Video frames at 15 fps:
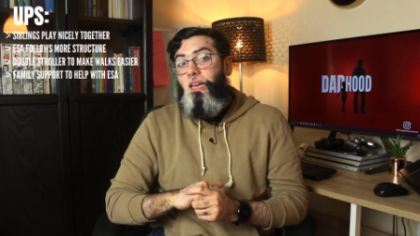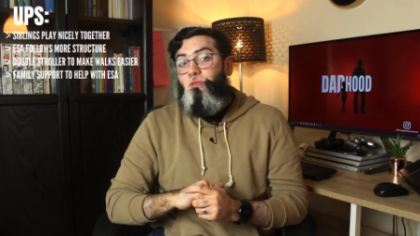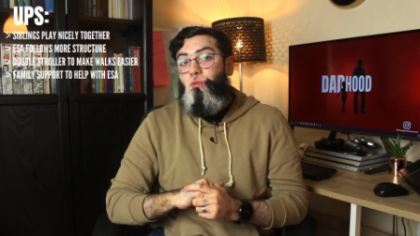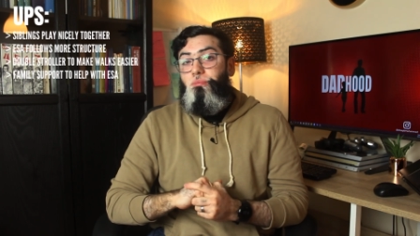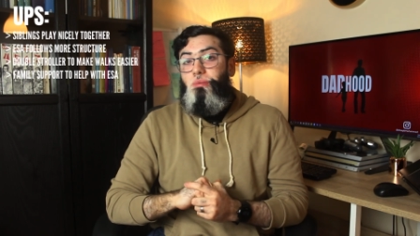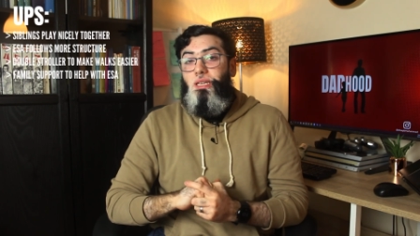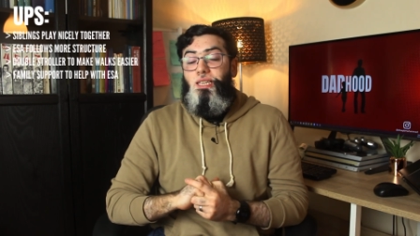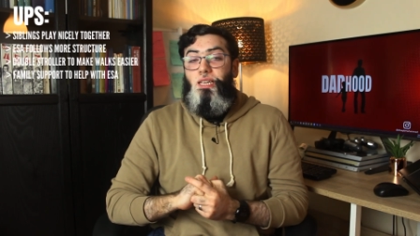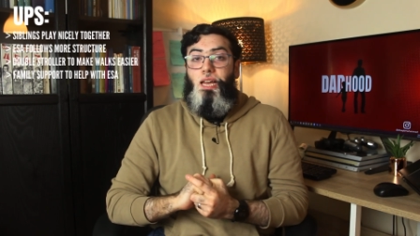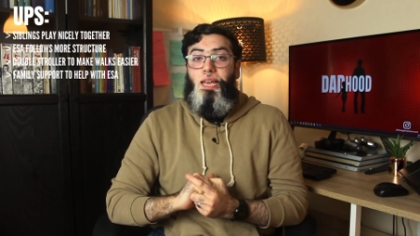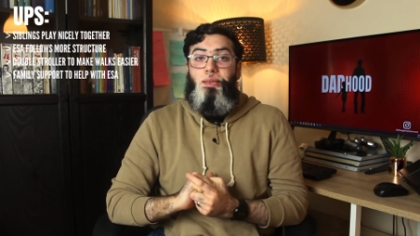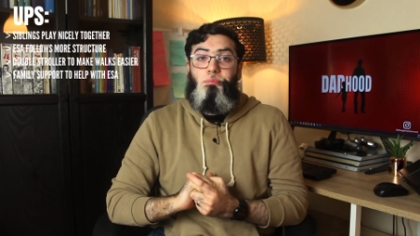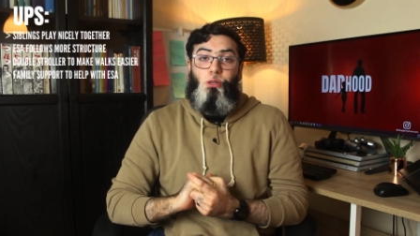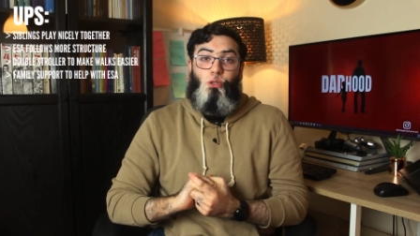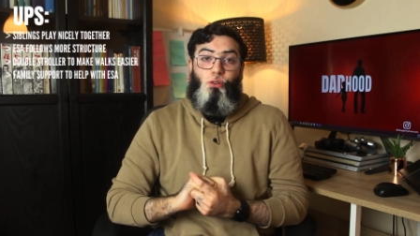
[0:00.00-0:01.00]
We've been
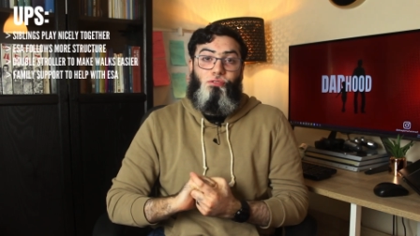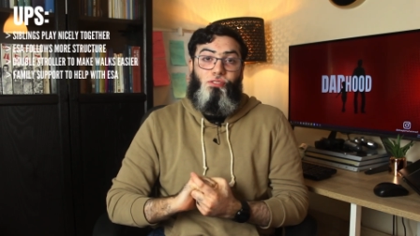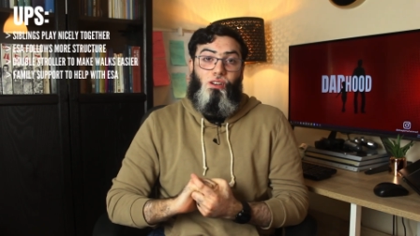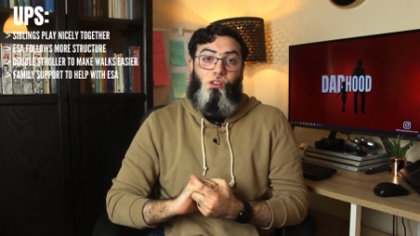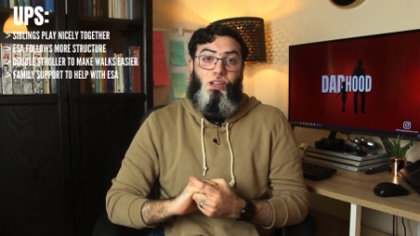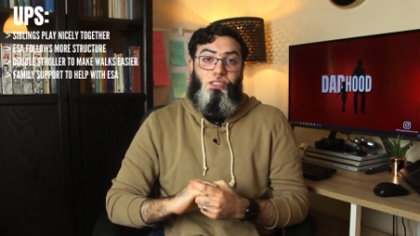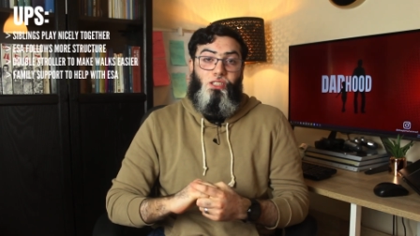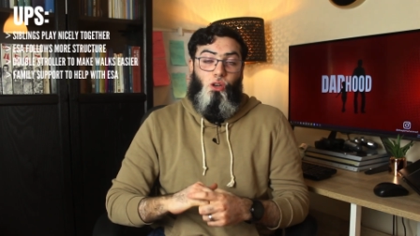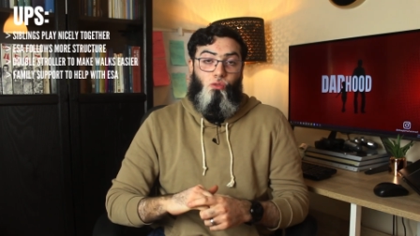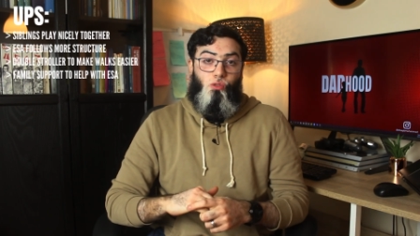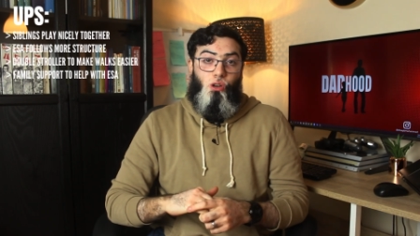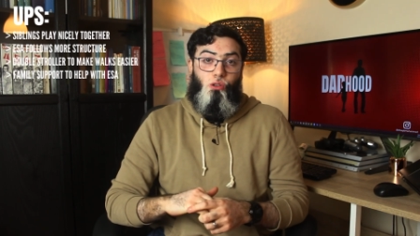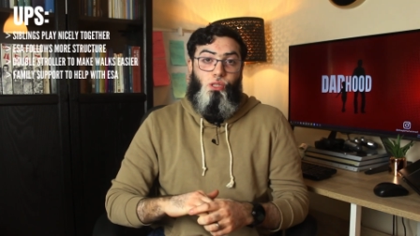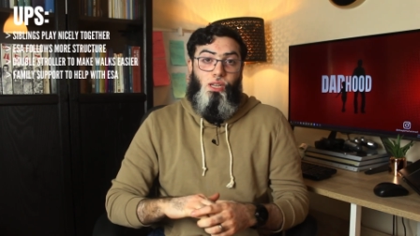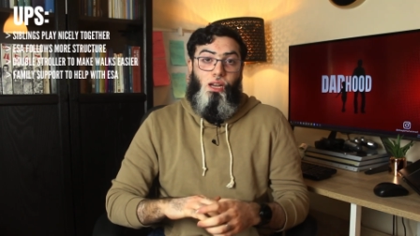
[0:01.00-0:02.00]
able to figure out a
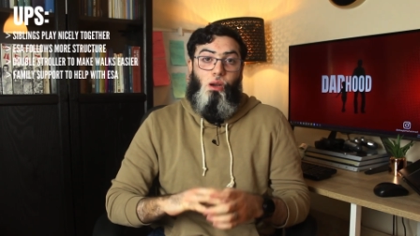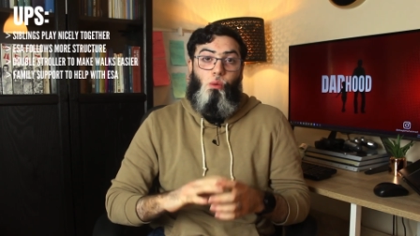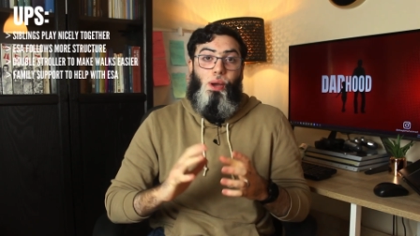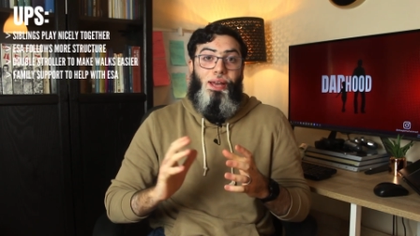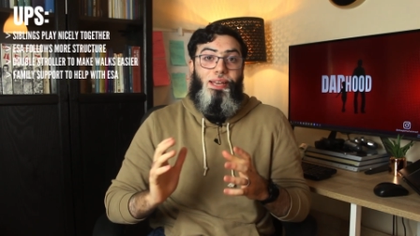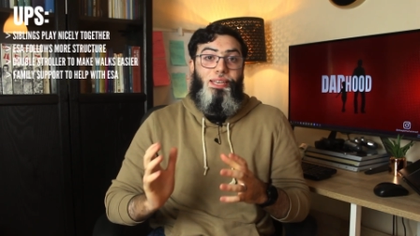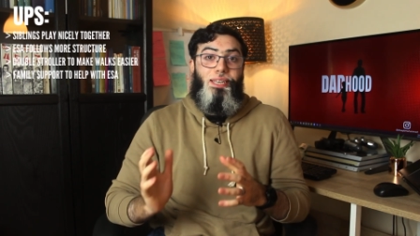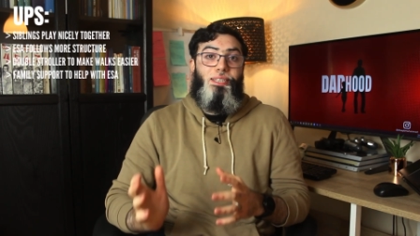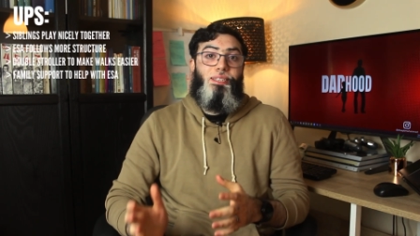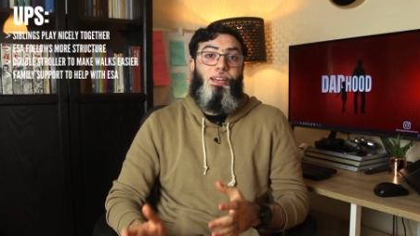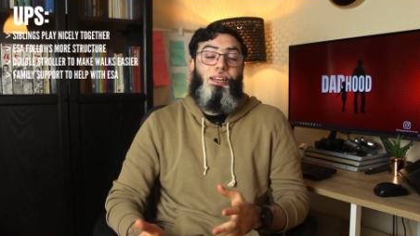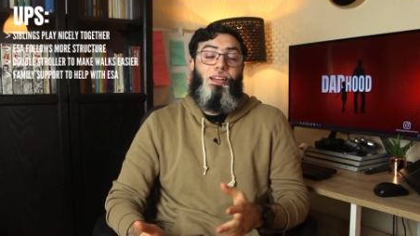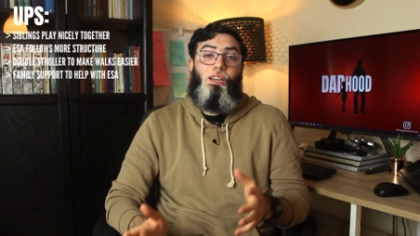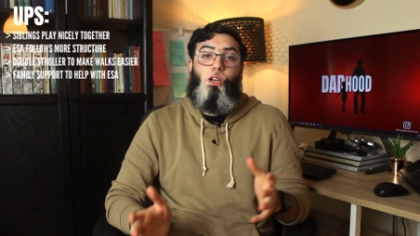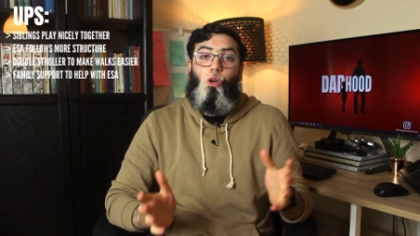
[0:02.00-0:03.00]
rota where
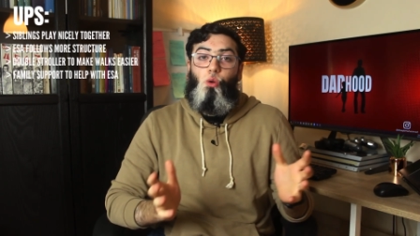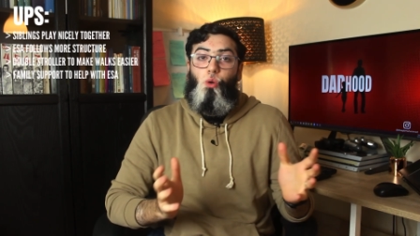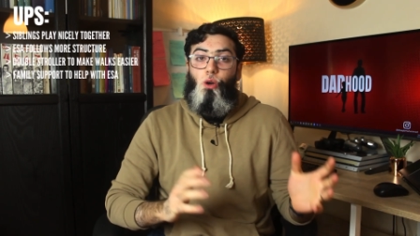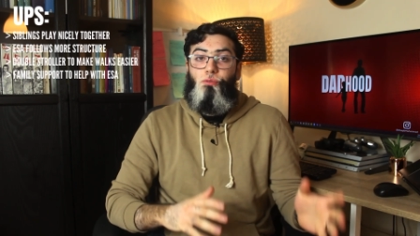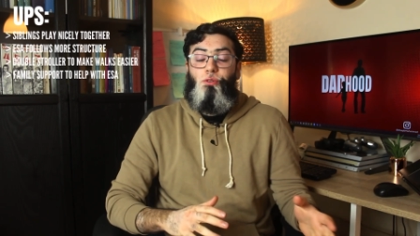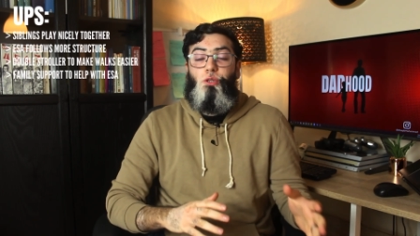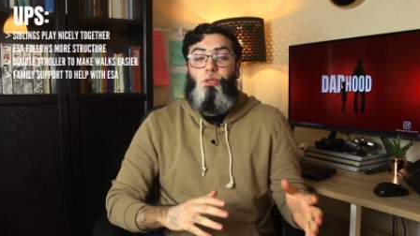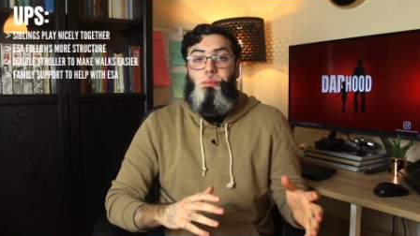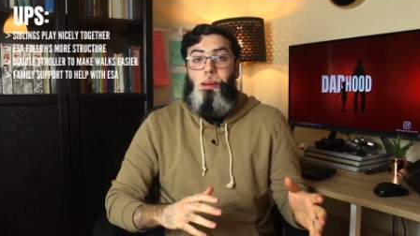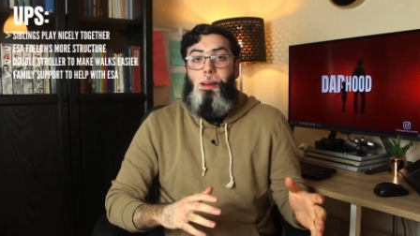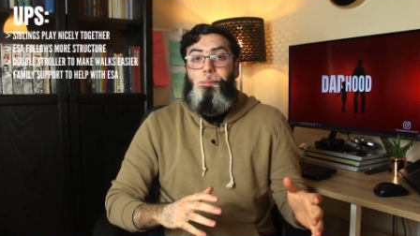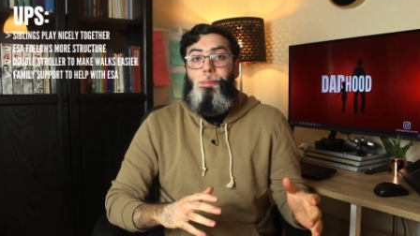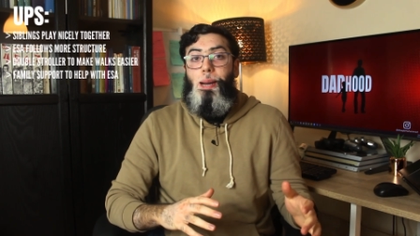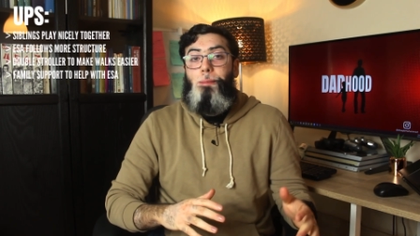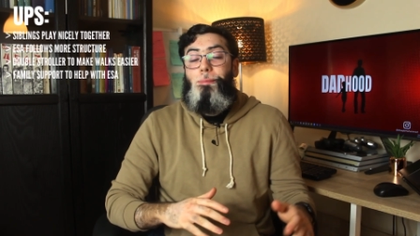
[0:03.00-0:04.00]
Isa can go over to my
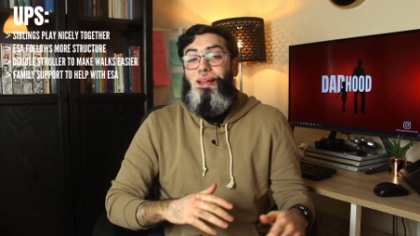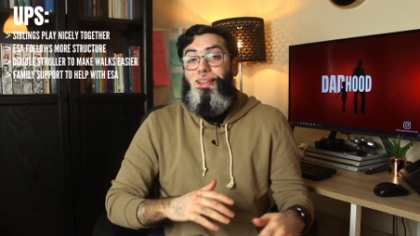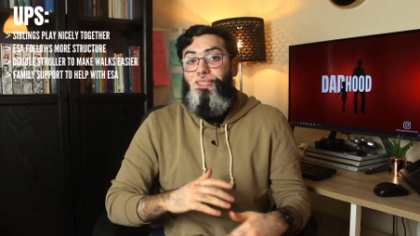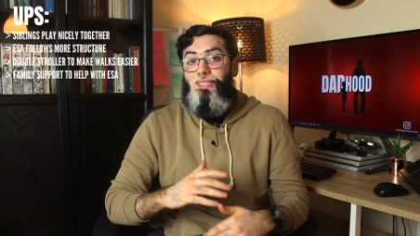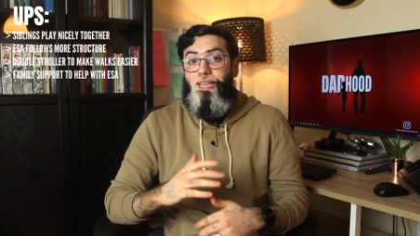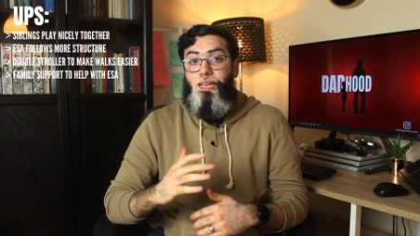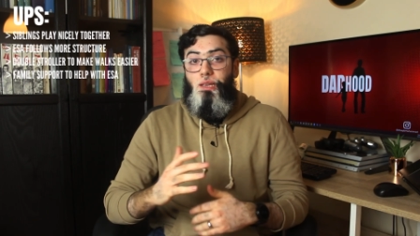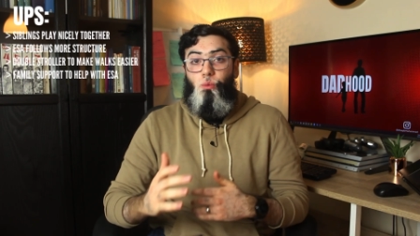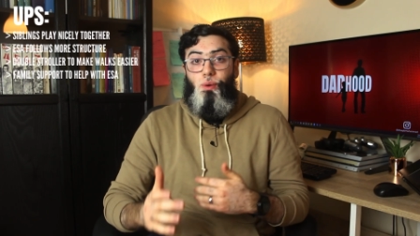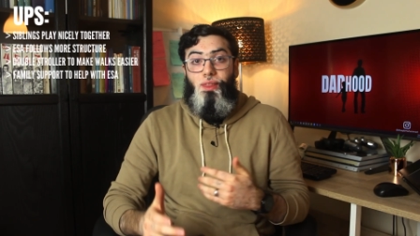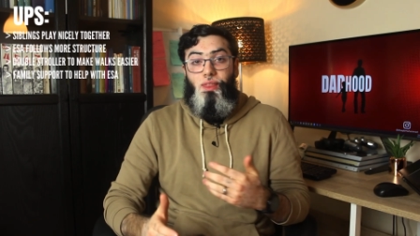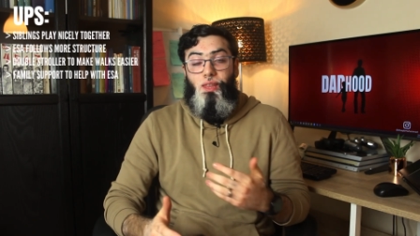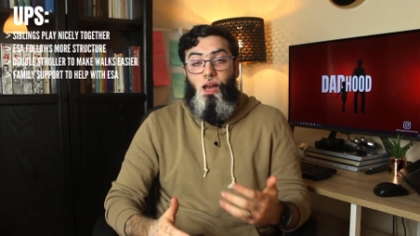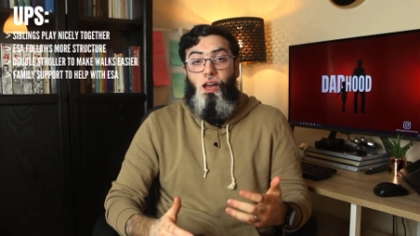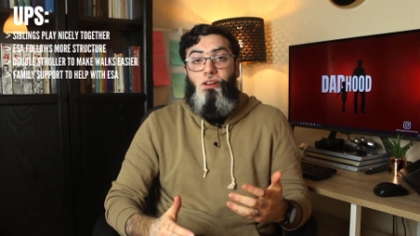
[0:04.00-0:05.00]
mum and stay
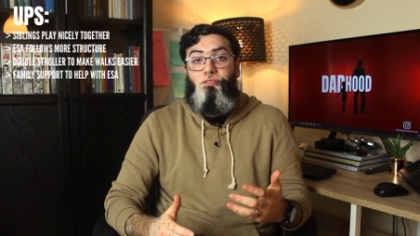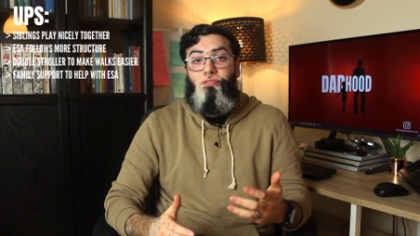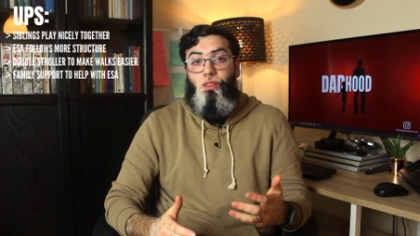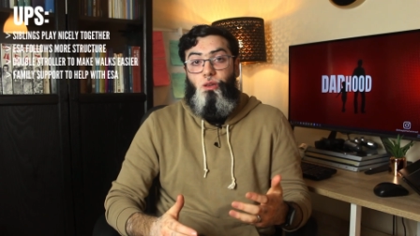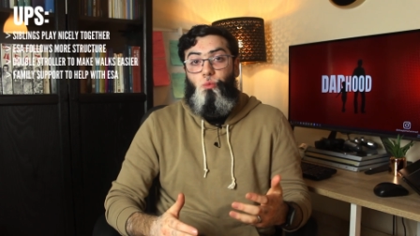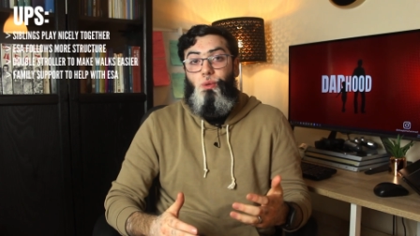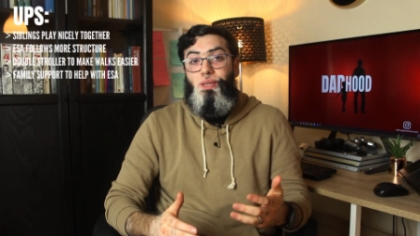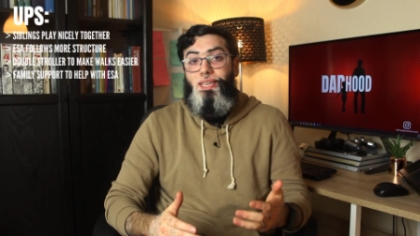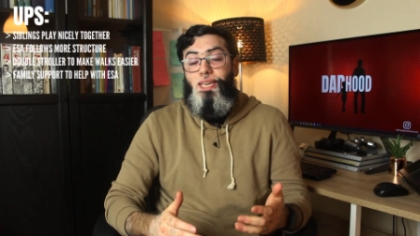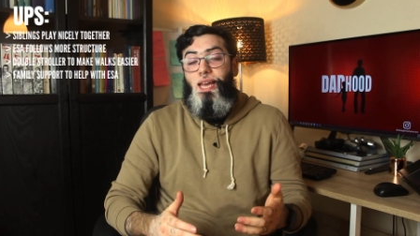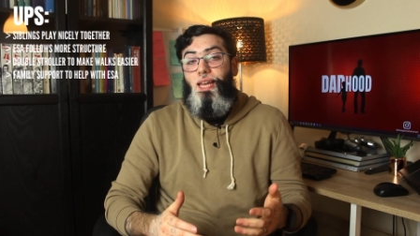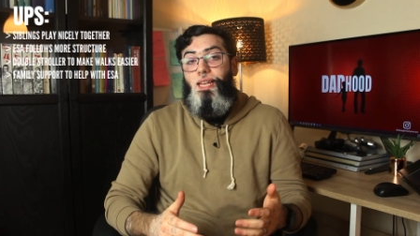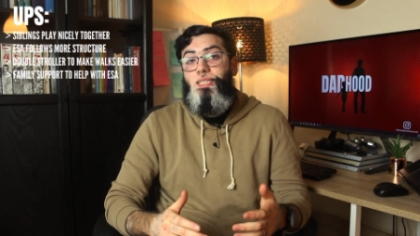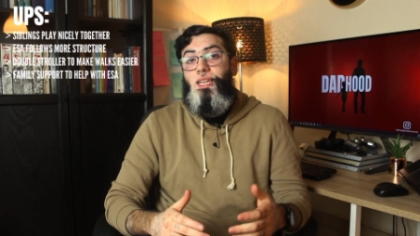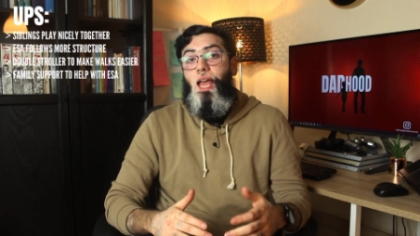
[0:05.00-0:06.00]
with her for the
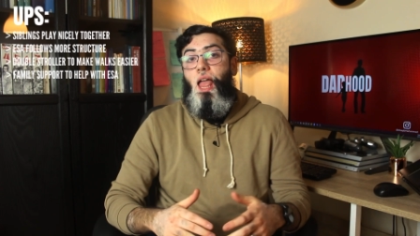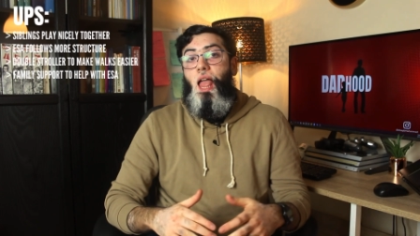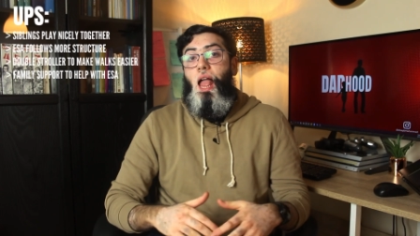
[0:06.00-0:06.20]
weekend.